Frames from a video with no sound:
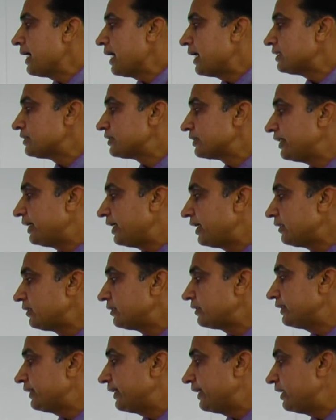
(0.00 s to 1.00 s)
A sphere
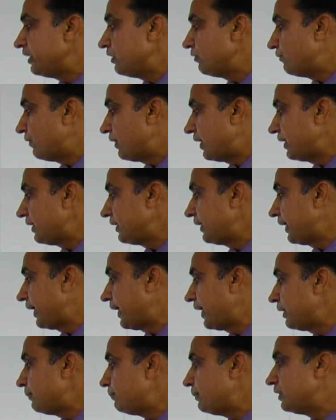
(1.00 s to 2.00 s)
containing 1
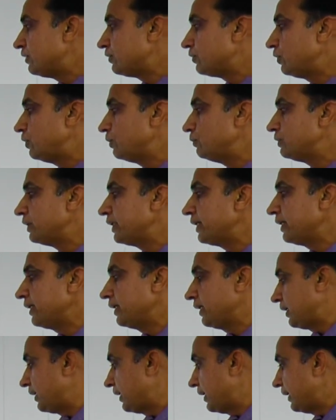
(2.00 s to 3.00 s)
can be included
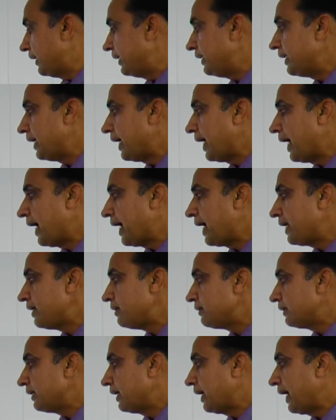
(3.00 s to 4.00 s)
in
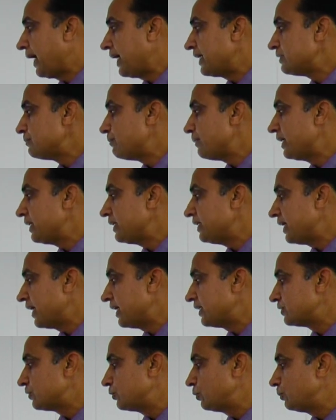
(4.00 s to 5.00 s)
as many
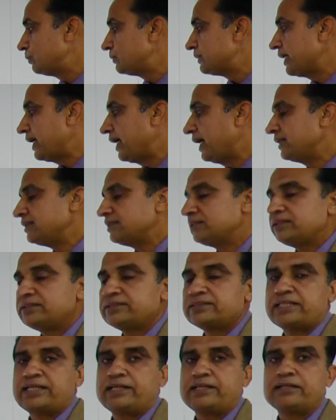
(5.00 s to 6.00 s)
as groups as
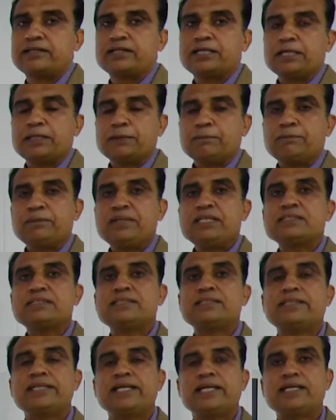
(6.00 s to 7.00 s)
desired. Means
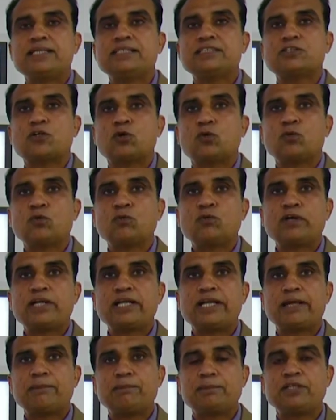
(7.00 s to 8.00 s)
there is
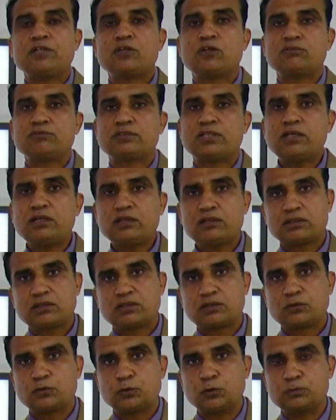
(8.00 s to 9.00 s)
overlapping of the
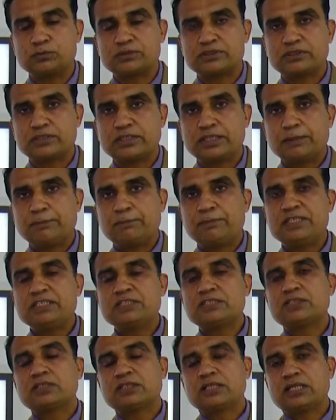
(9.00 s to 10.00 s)
groups.
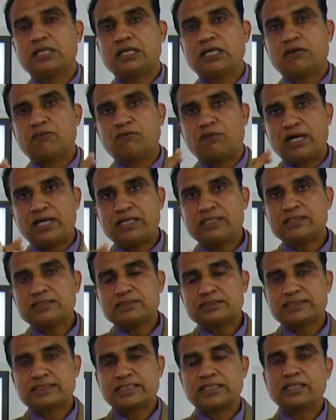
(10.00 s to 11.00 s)
Means
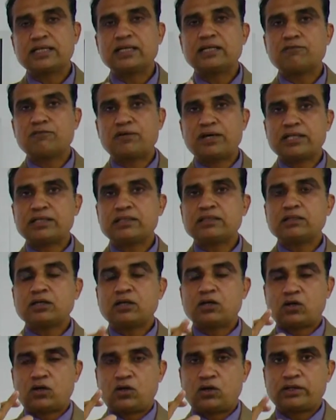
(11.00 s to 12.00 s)
one single one
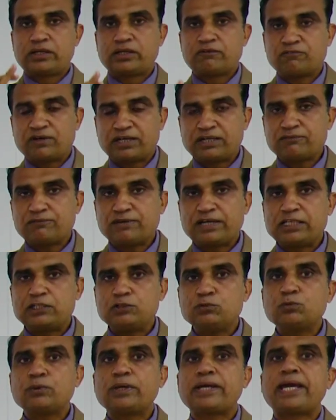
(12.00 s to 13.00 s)
or one
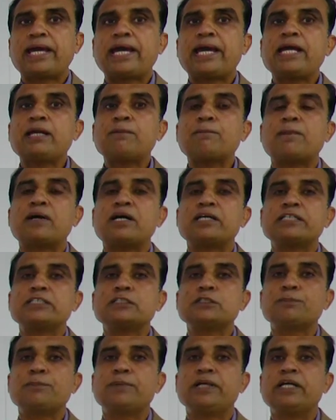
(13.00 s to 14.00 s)
value can
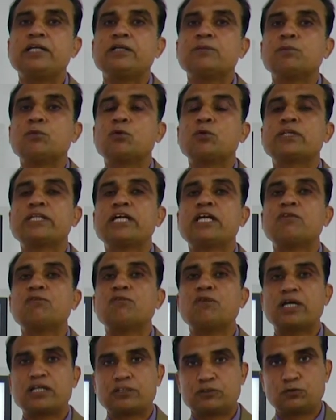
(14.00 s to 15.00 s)
participate more
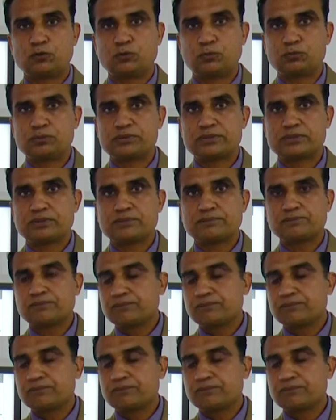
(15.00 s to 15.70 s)
than one groups.